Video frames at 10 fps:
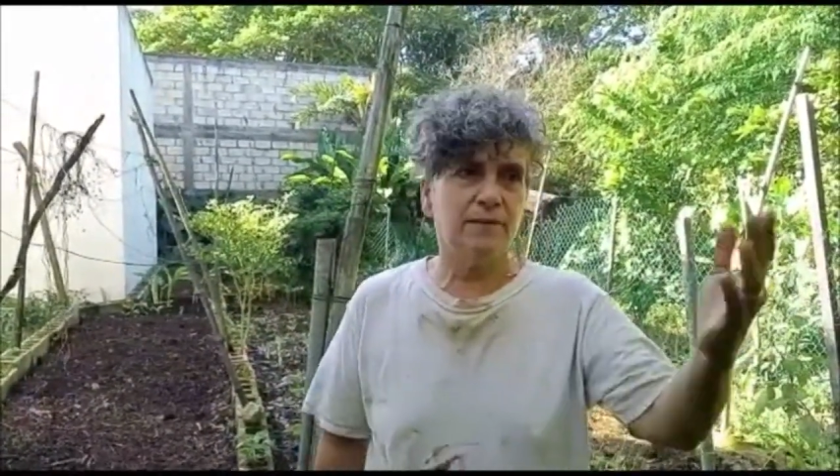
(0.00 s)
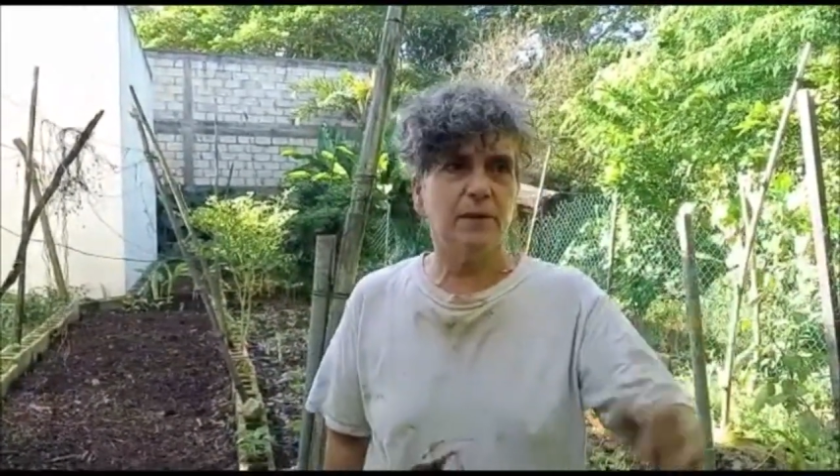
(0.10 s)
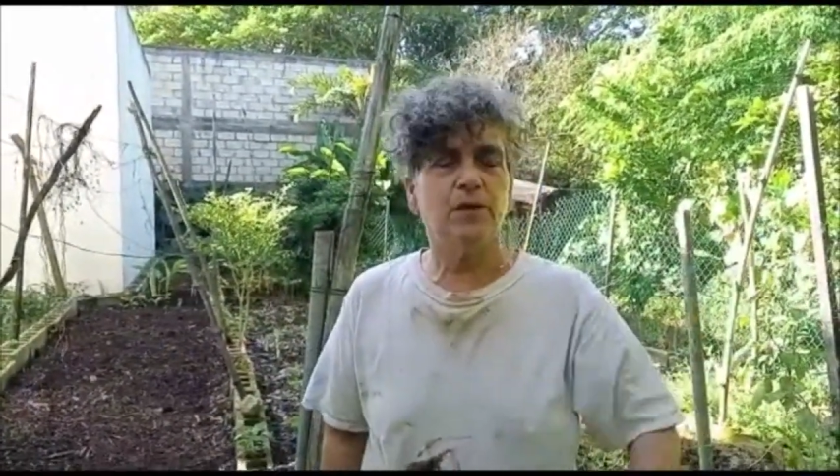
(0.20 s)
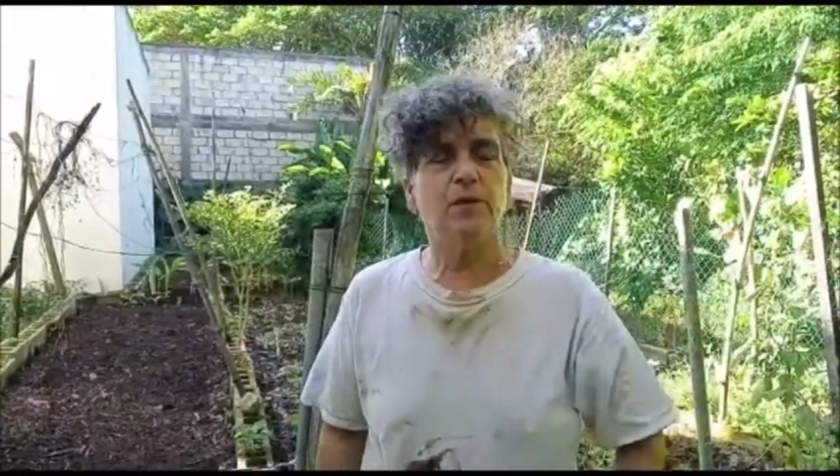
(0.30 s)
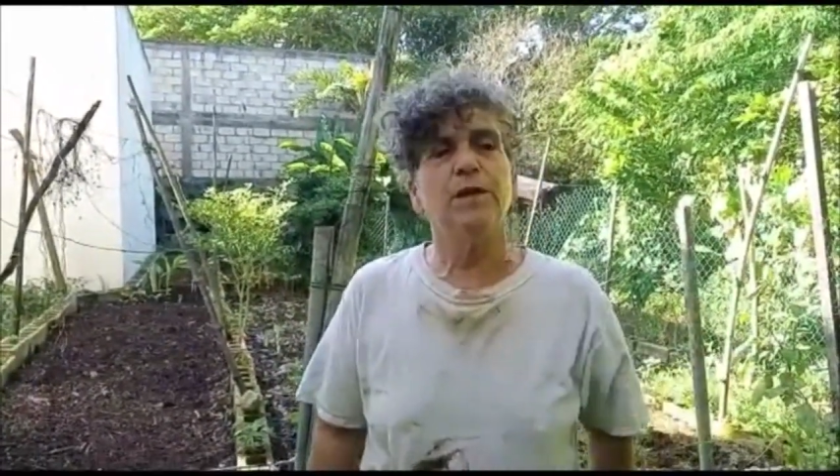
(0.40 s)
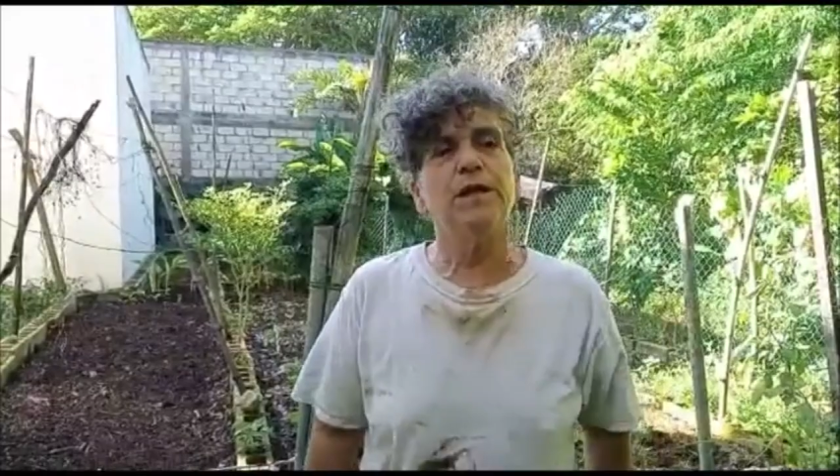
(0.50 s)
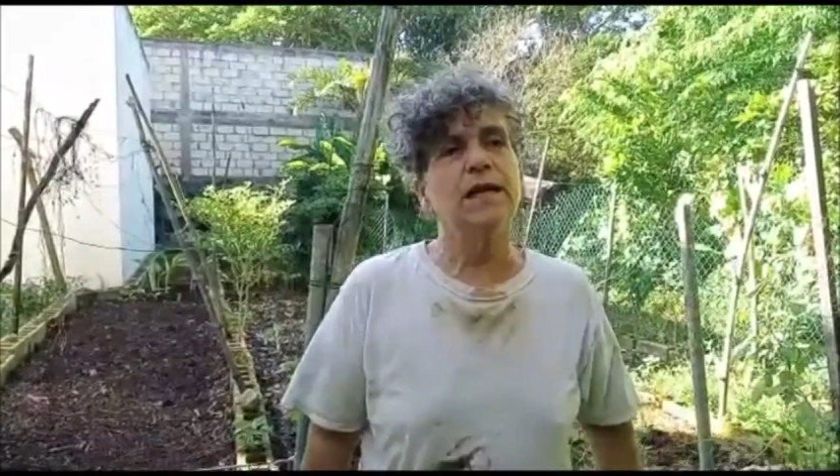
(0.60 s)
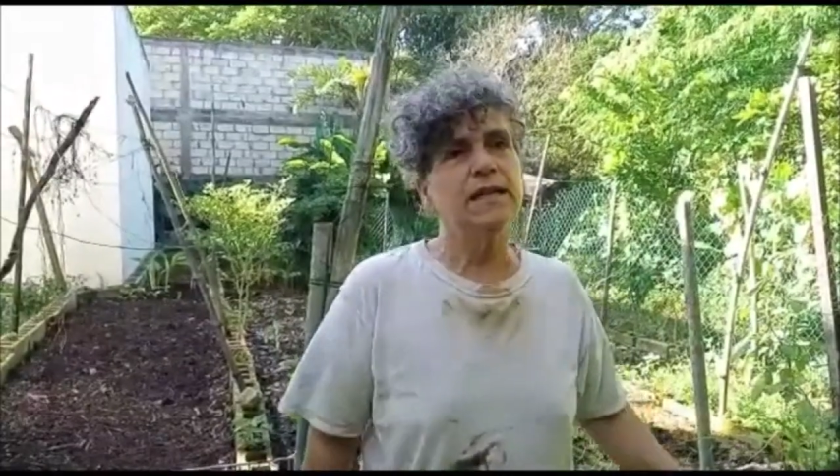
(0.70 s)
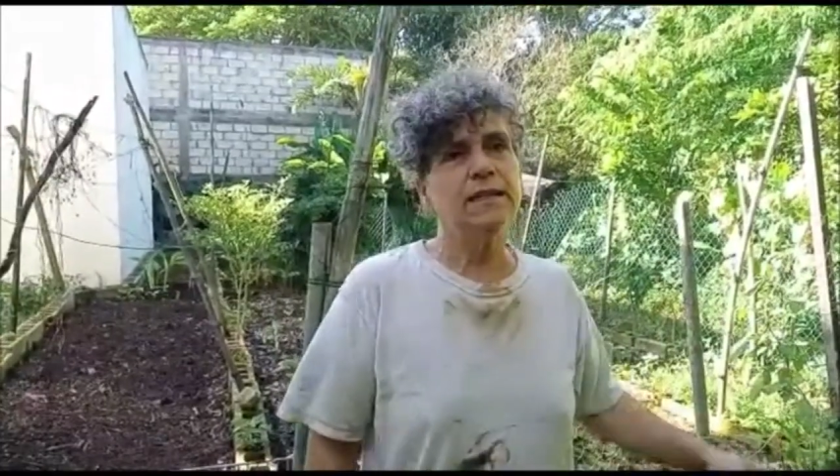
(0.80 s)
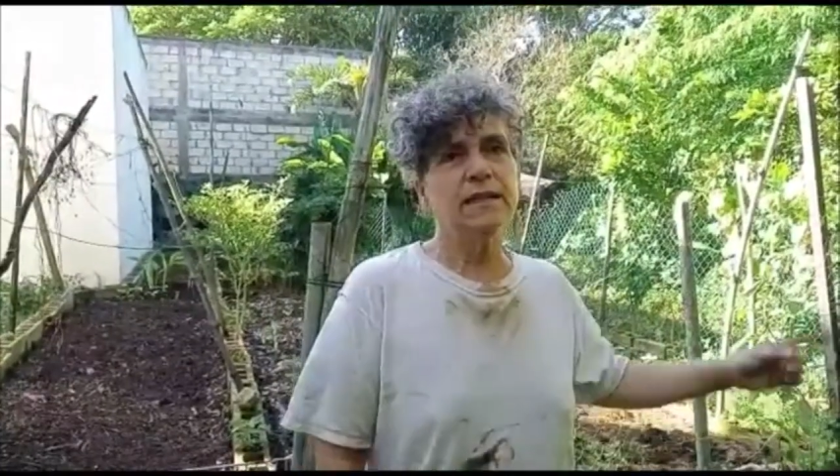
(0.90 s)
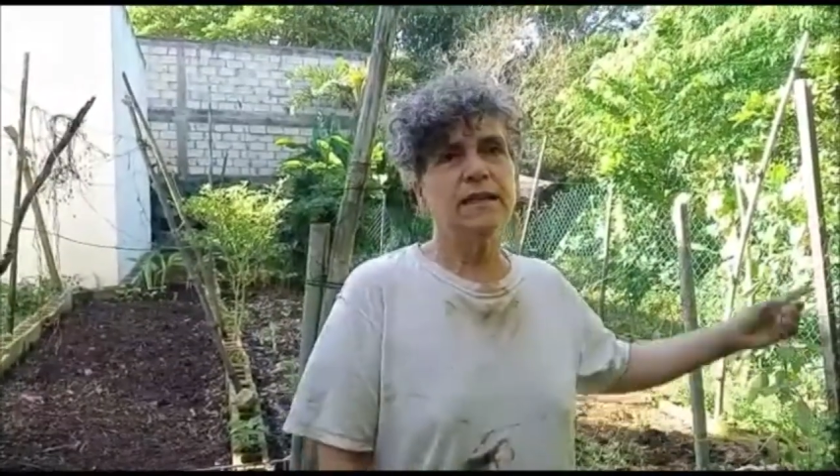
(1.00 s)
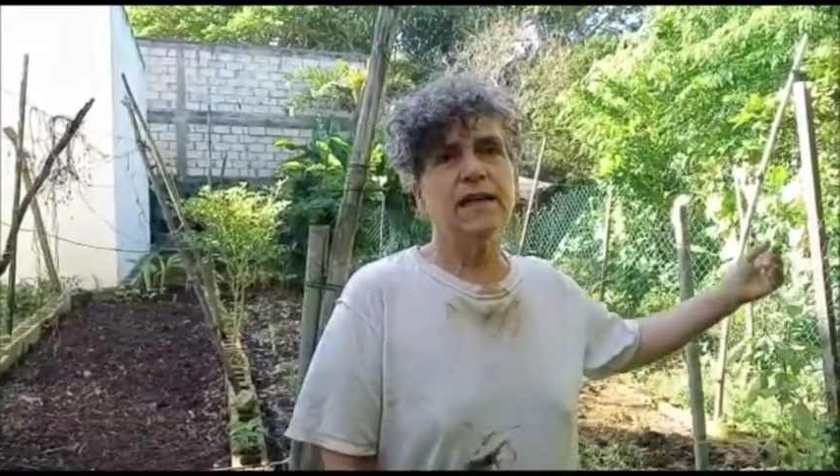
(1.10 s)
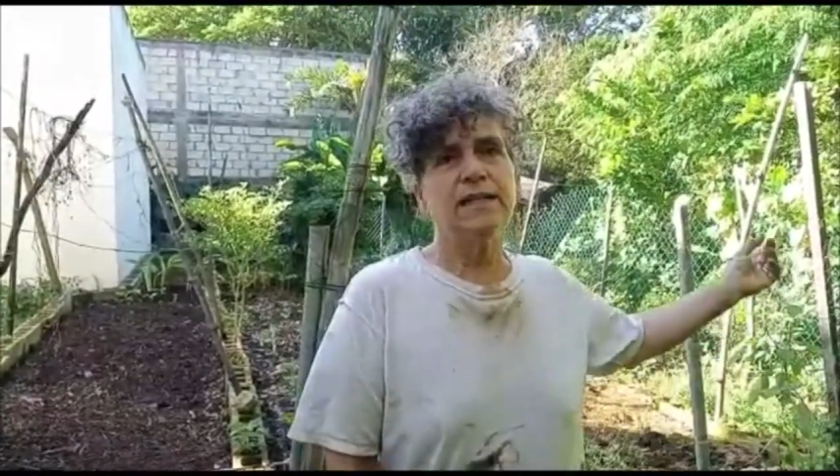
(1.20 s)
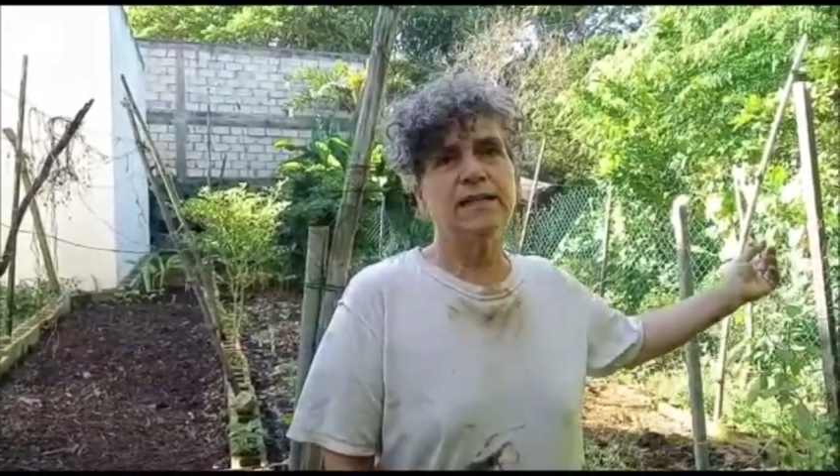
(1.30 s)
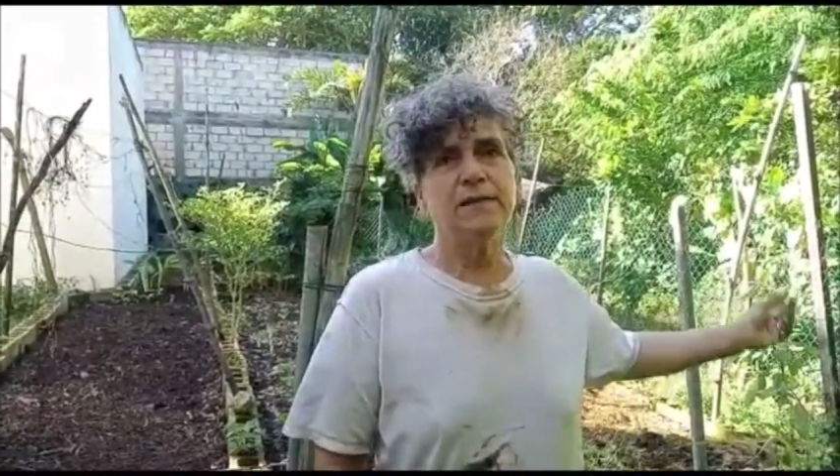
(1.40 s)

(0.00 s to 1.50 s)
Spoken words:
growing, and